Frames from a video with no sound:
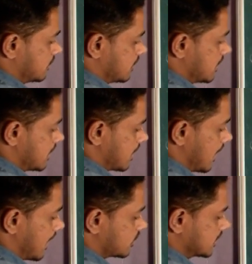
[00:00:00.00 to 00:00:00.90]
Here I
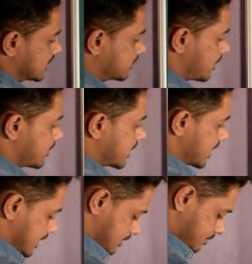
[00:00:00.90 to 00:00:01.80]
have 6-membered
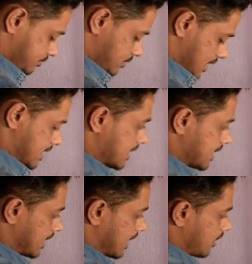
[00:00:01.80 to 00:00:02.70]
ring, and here
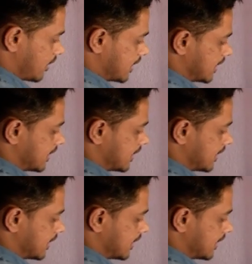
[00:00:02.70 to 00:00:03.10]
I have